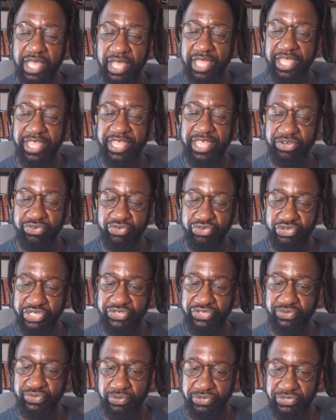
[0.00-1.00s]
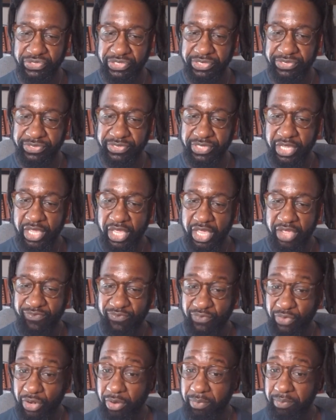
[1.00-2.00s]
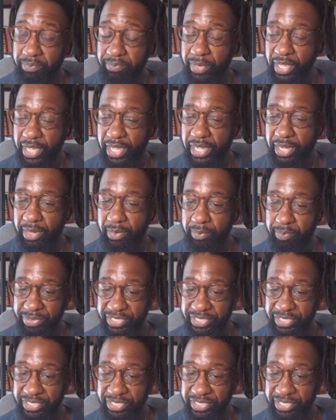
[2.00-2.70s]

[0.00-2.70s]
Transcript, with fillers: uh, energy sources from uh,